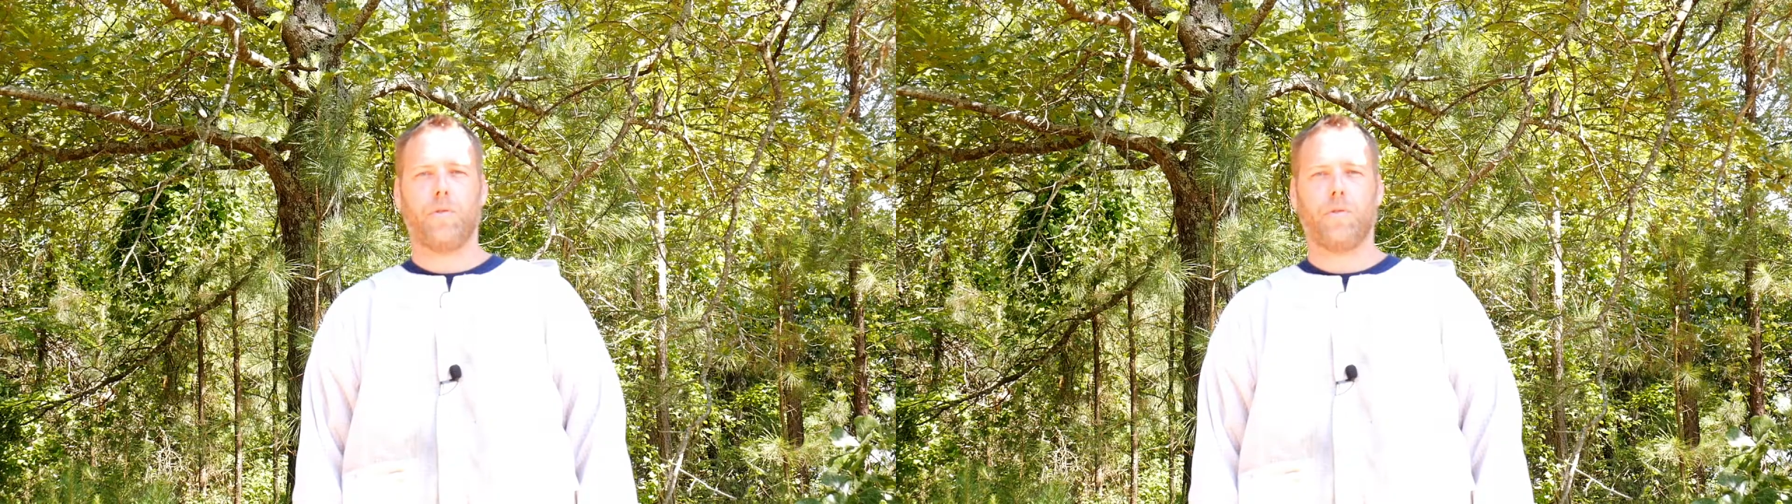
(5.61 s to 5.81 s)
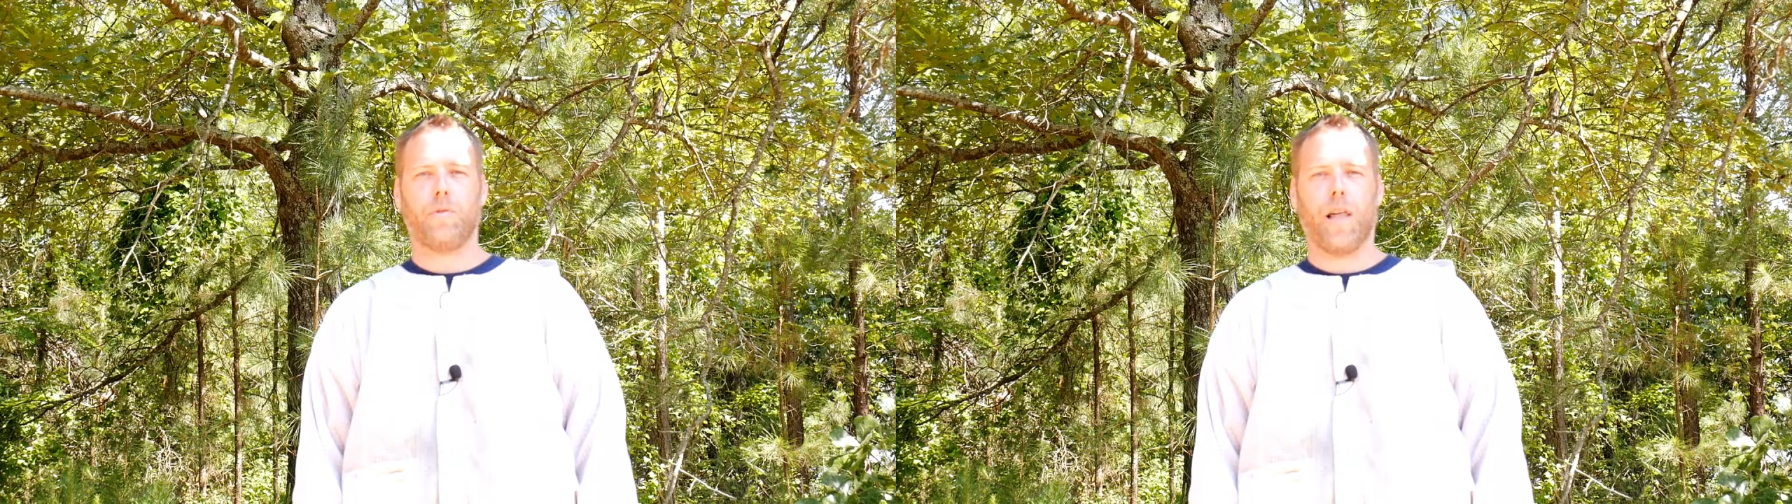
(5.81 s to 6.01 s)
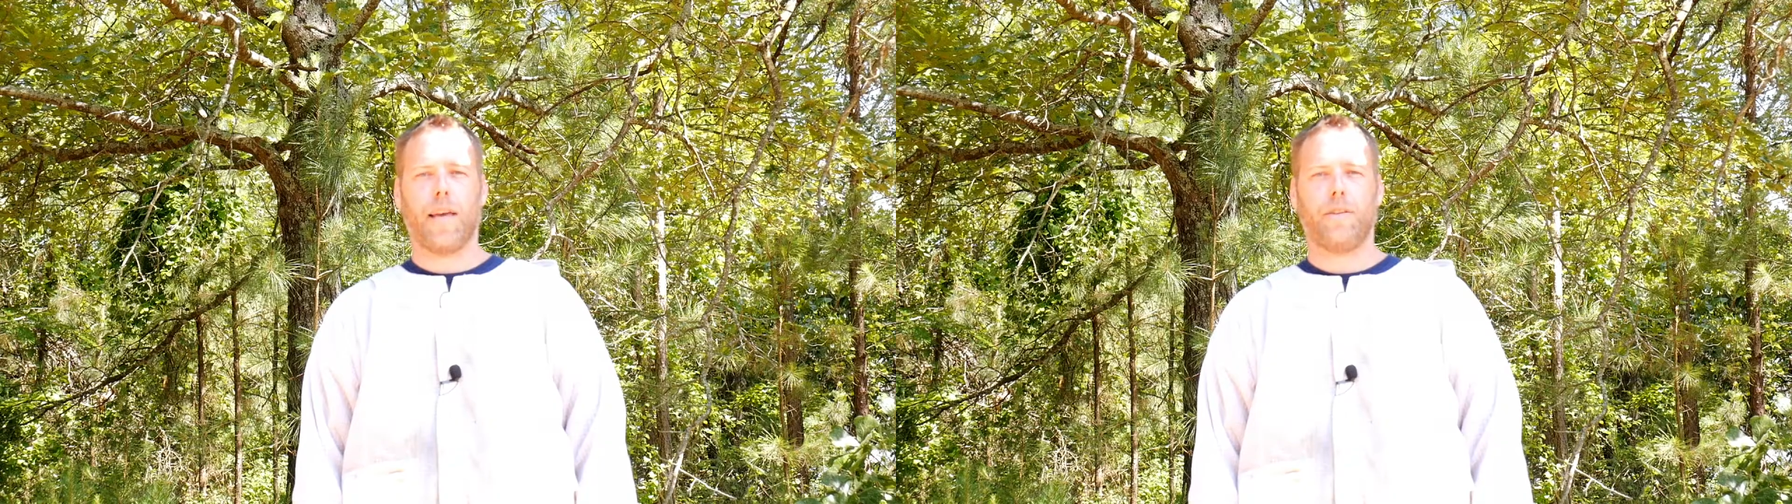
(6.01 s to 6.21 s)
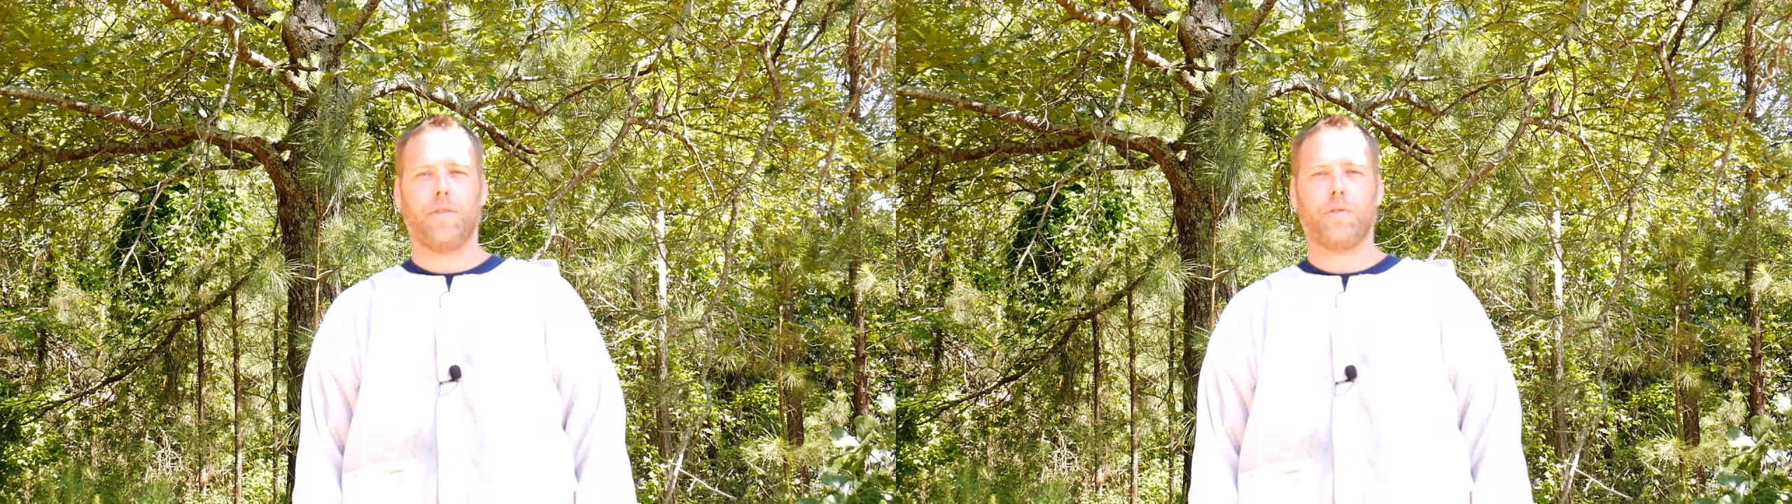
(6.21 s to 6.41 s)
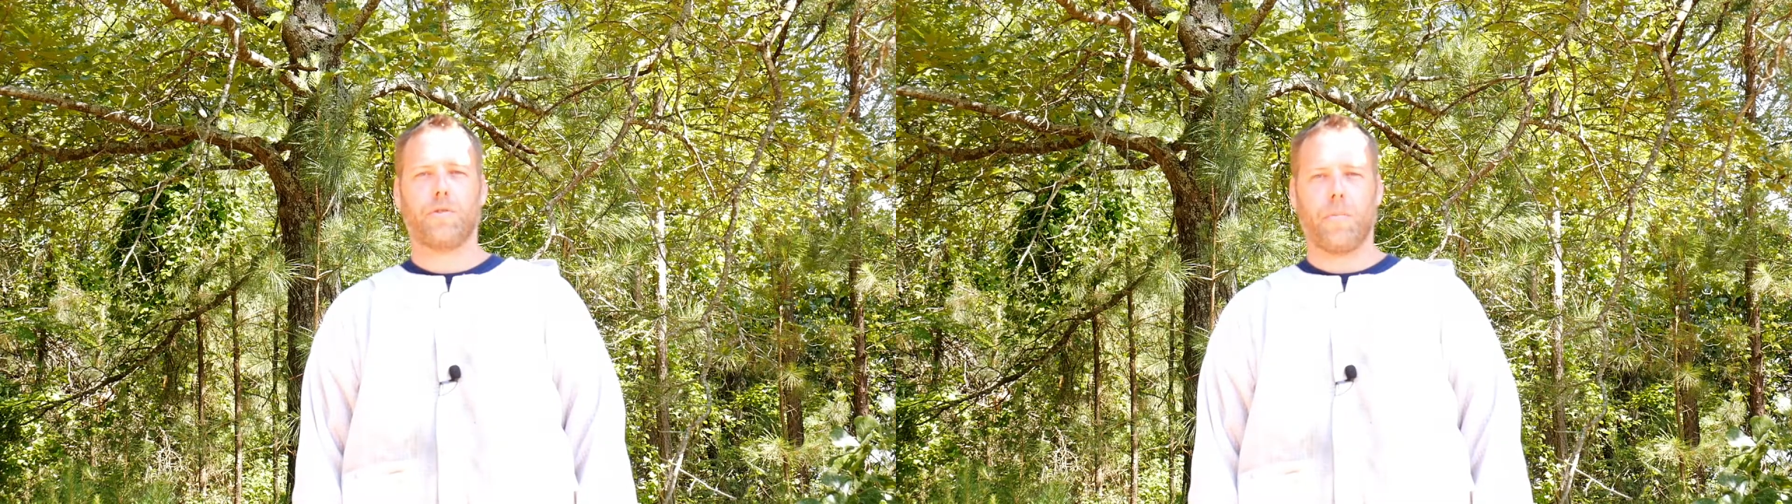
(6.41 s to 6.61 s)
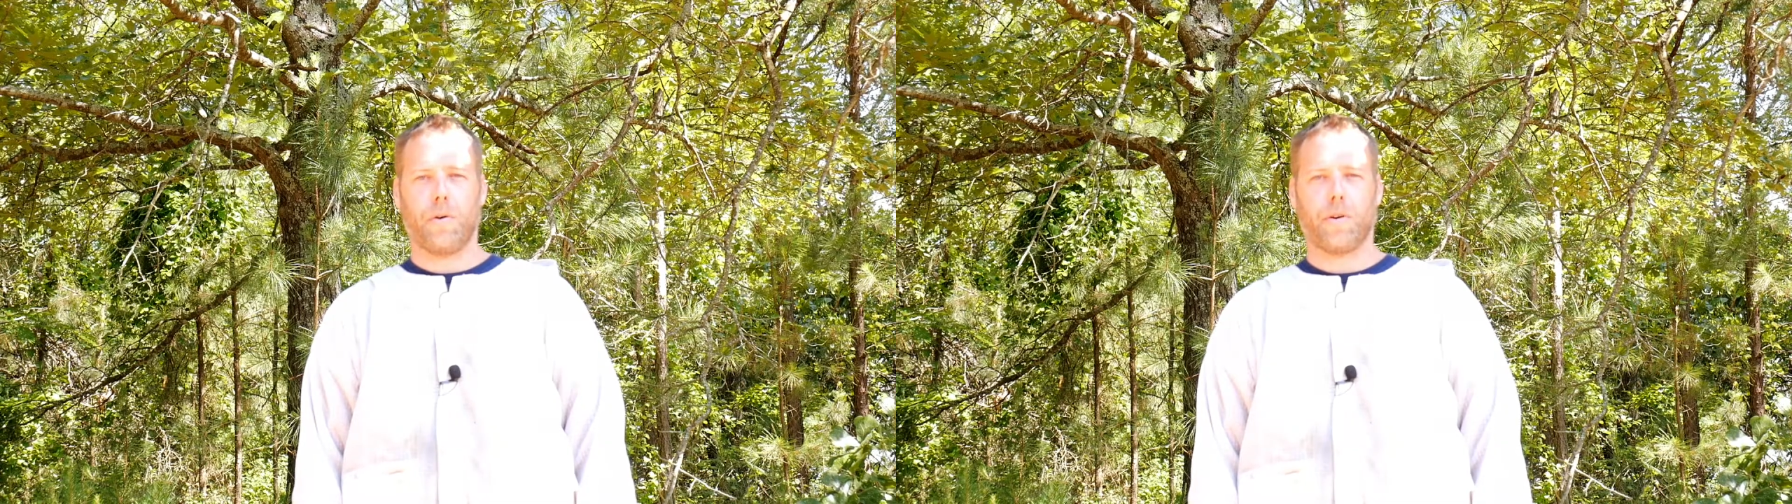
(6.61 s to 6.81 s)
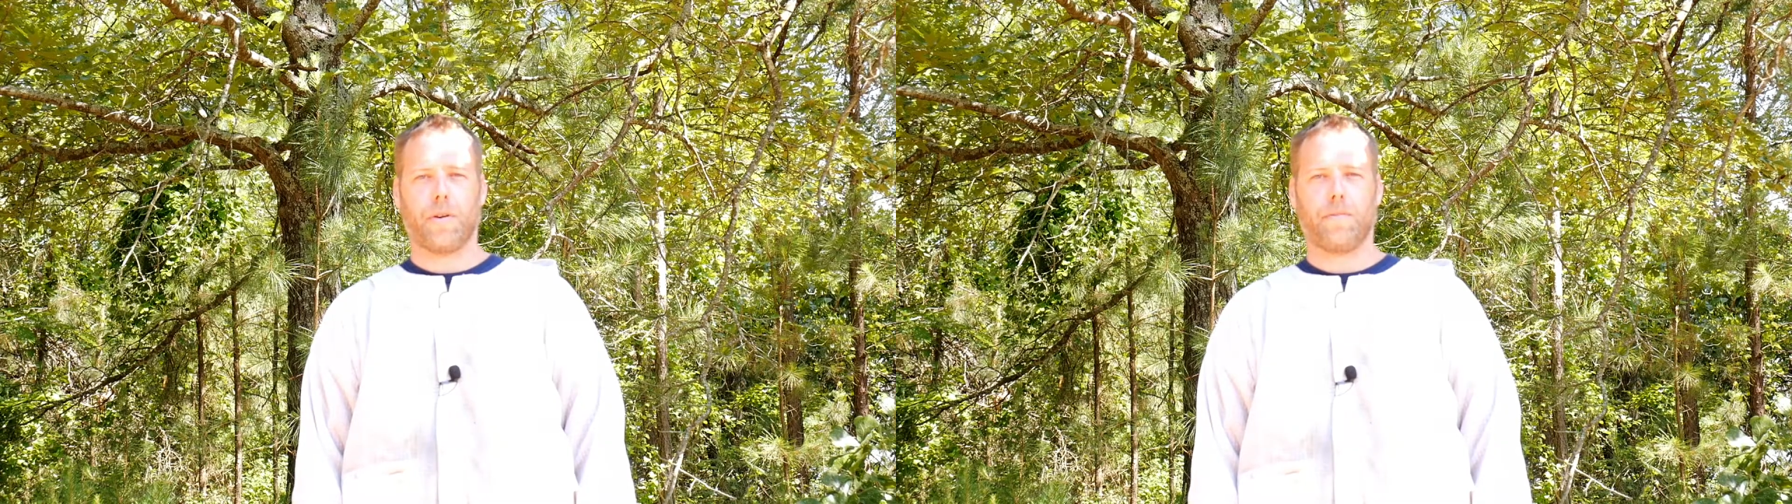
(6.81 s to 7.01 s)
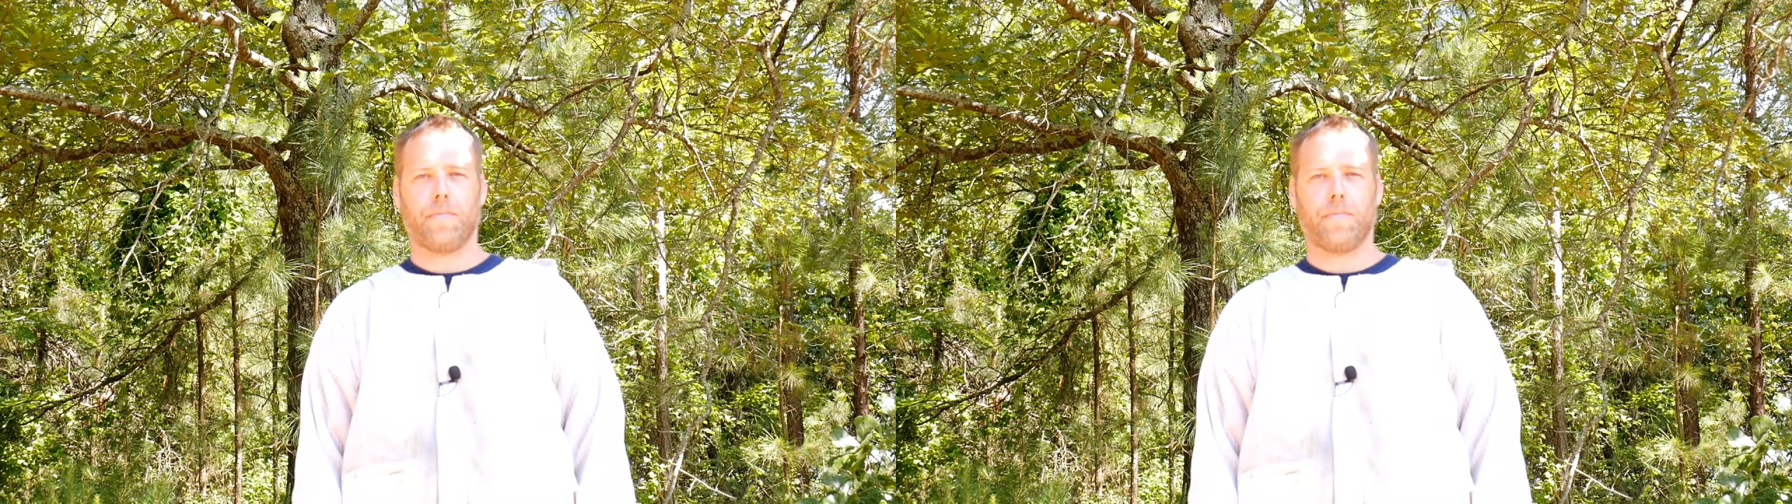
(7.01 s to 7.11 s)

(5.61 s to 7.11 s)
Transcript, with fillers: to light your smoker.